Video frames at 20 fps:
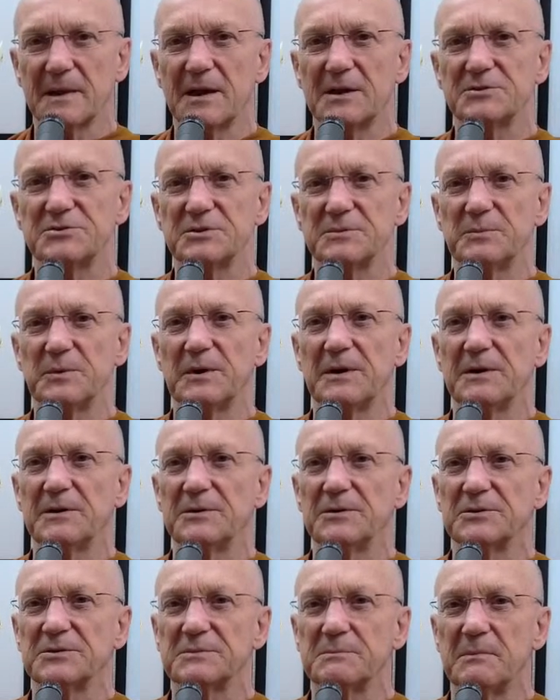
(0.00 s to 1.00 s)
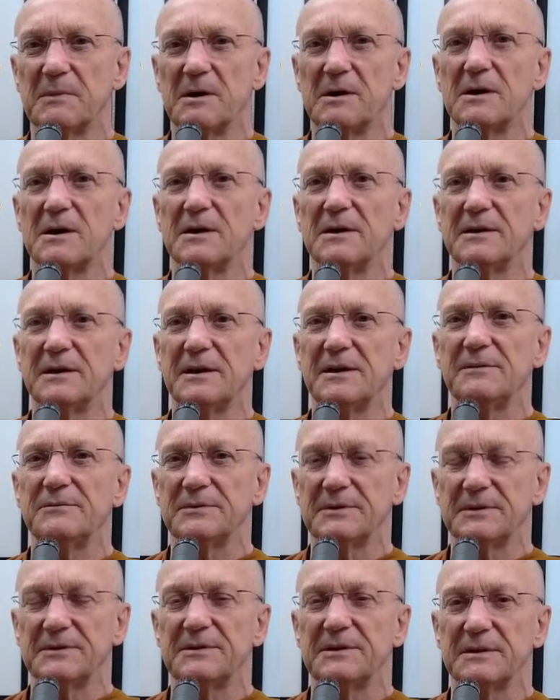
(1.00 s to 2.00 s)
Ajahn Munindo's mind
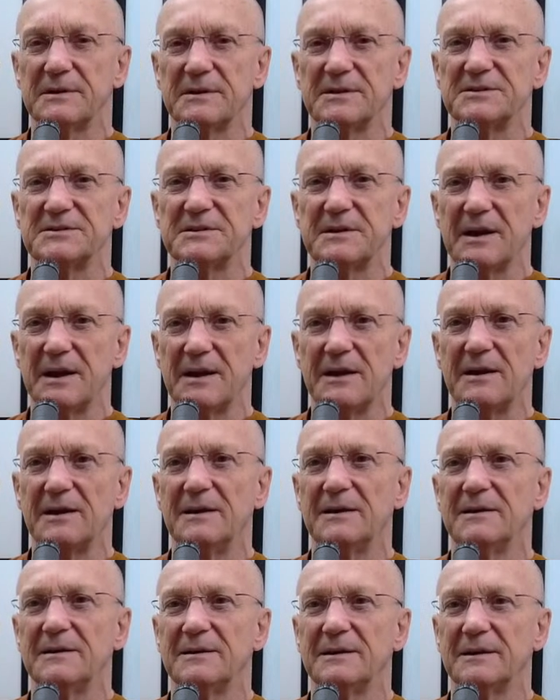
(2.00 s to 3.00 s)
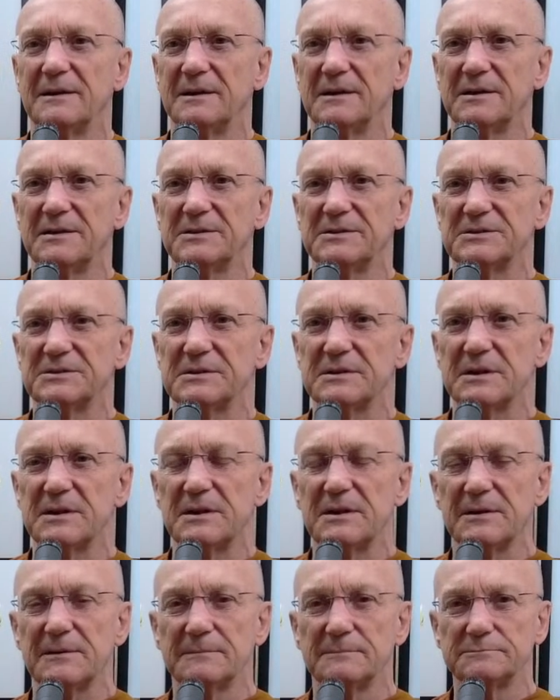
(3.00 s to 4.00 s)
even to this day is
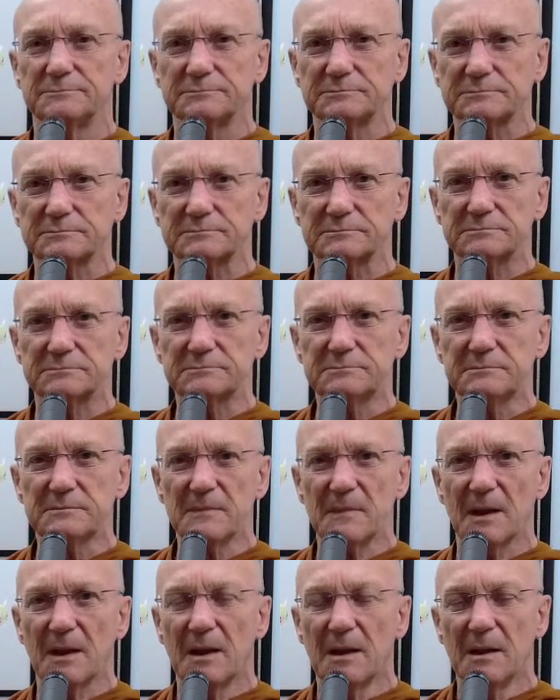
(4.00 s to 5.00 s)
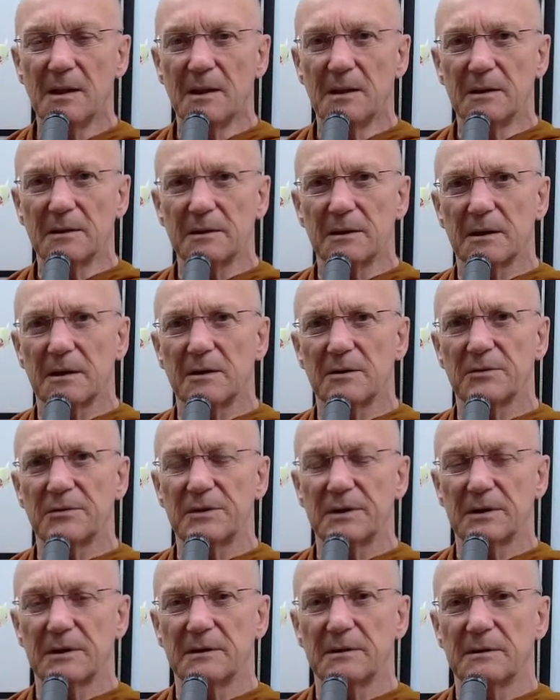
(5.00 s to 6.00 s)
the kind of
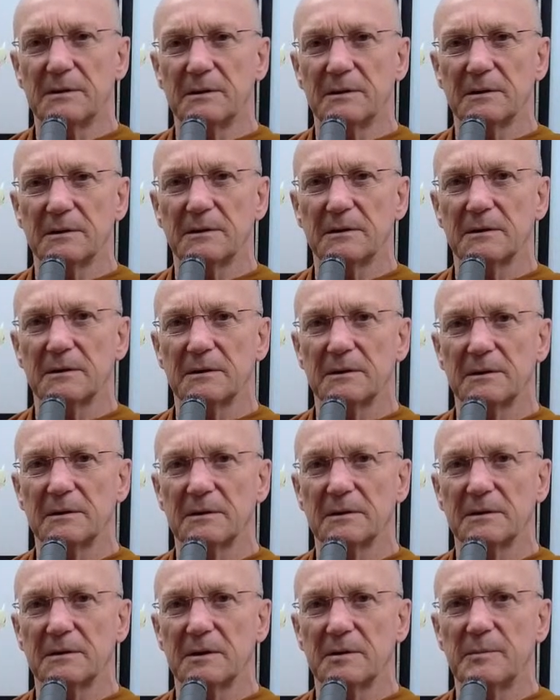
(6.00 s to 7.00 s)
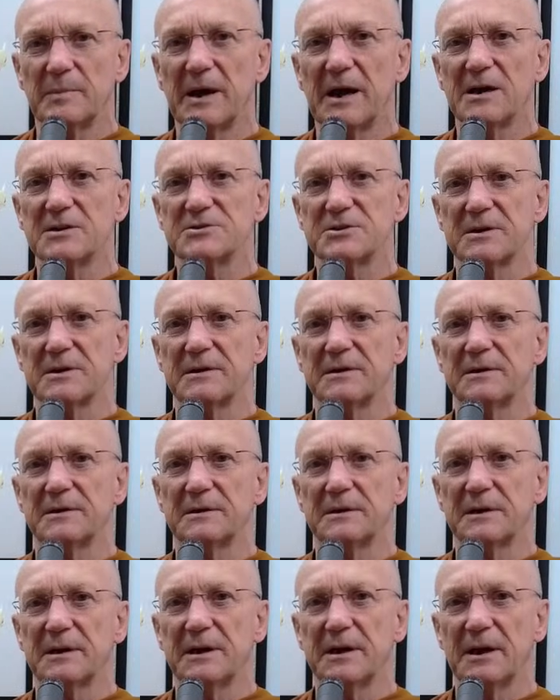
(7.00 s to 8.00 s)
the compassion and
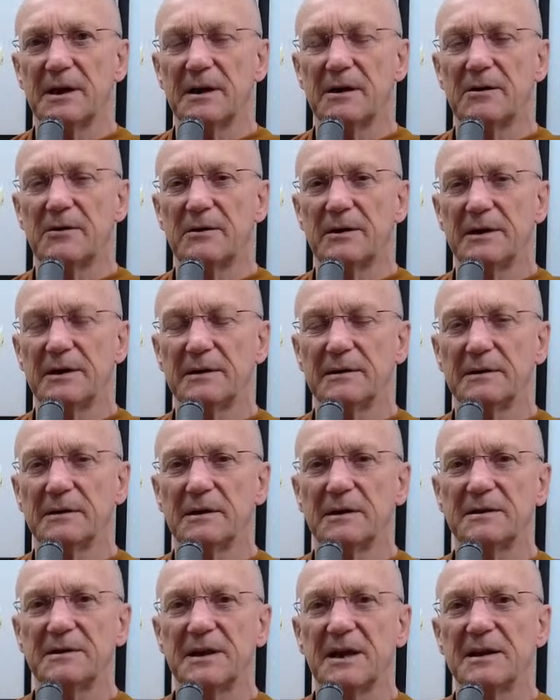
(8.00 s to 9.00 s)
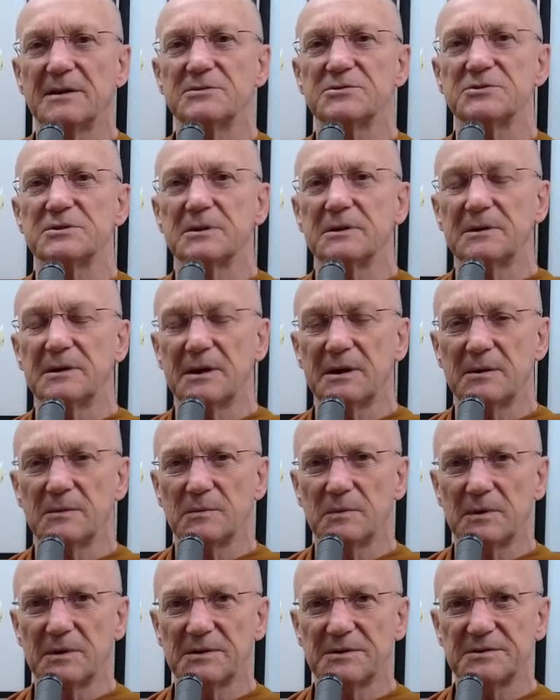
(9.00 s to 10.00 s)
caring attention that
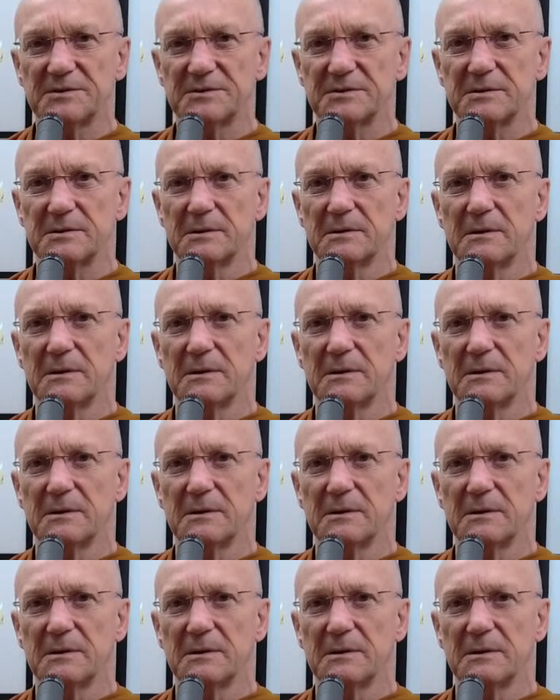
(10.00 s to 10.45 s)
was